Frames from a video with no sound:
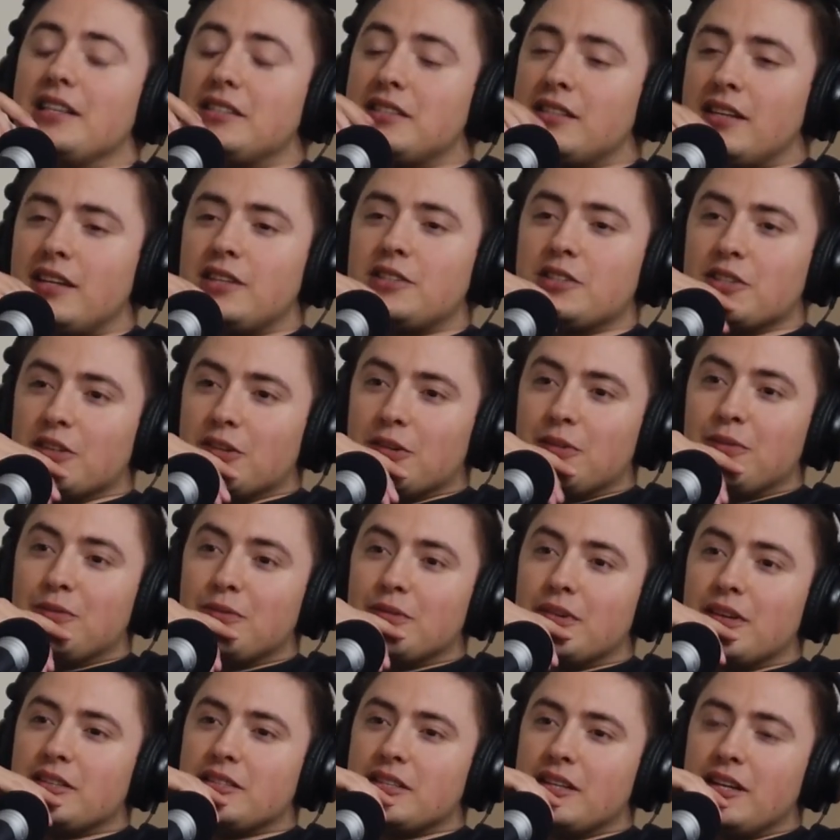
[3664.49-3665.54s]
It's an issue.
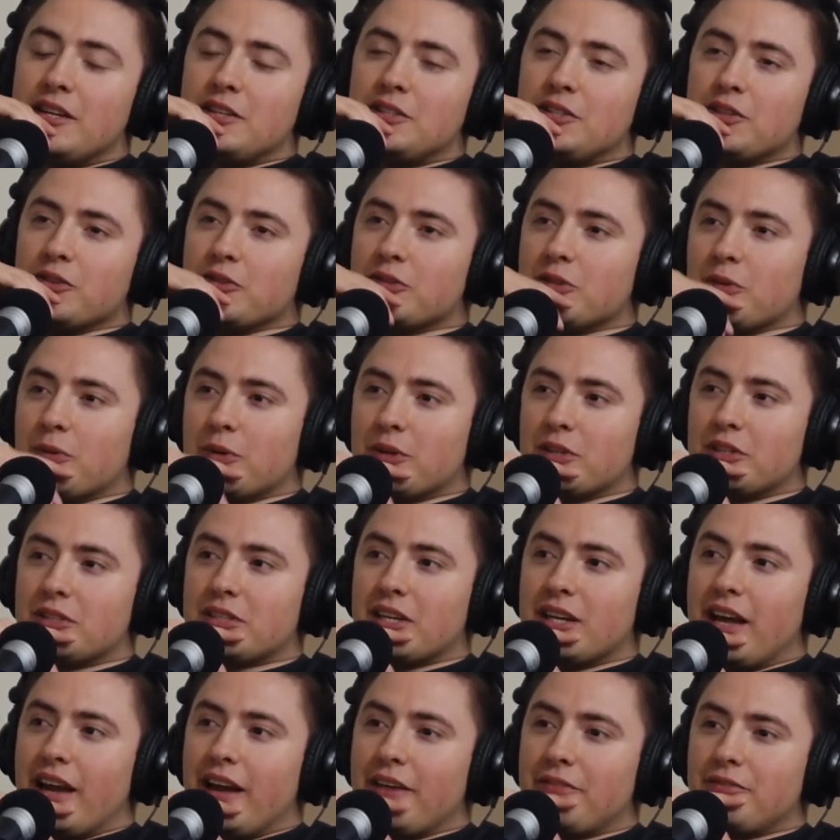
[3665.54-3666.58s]
It's an issue. So we're
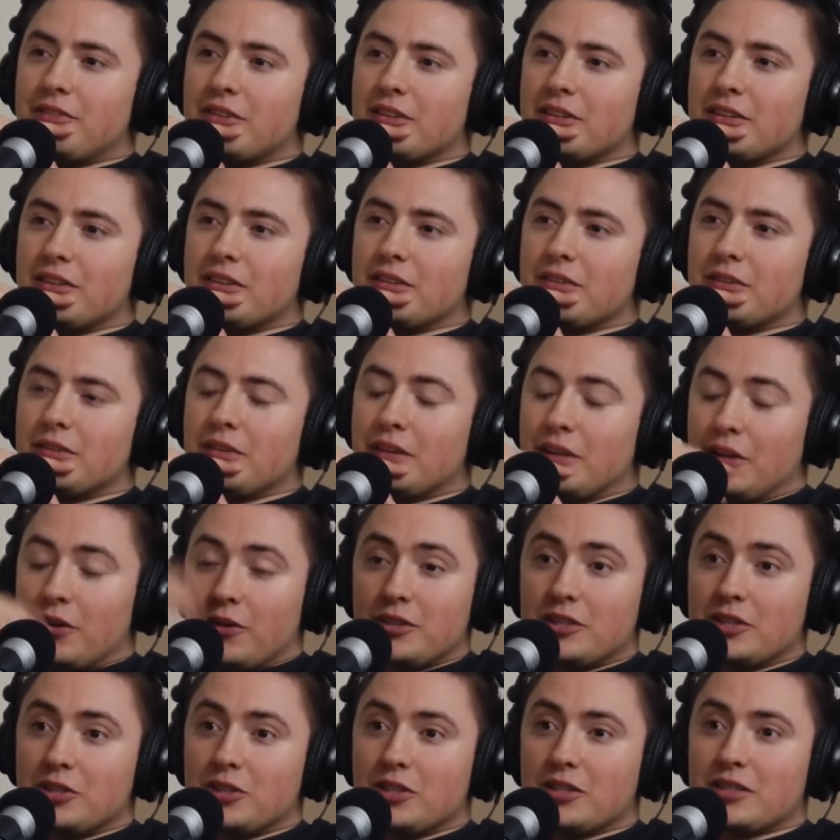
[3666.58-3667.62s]
just going to have to, you
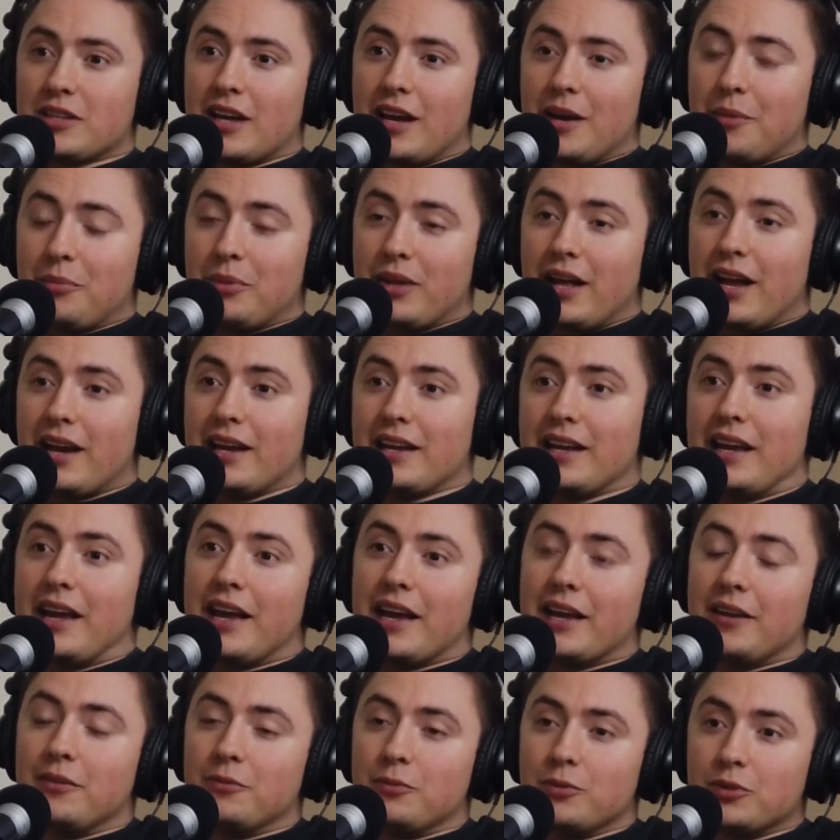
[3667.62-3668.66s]
know, this is just kind of planning
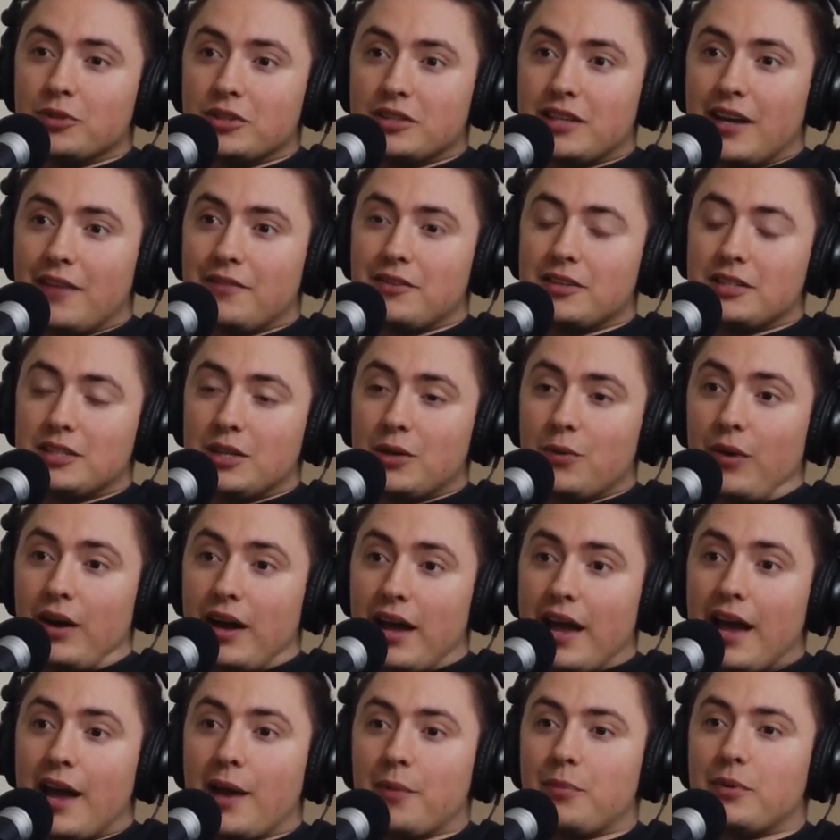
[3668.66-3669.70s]
ahead. We'll just have to see
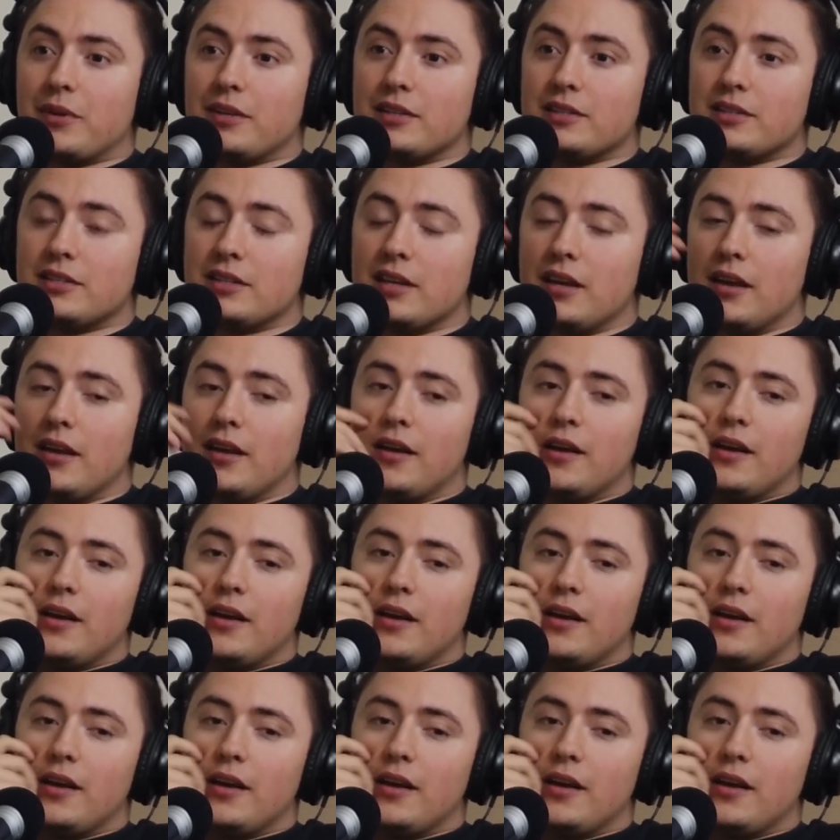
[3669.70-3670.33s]
what happens.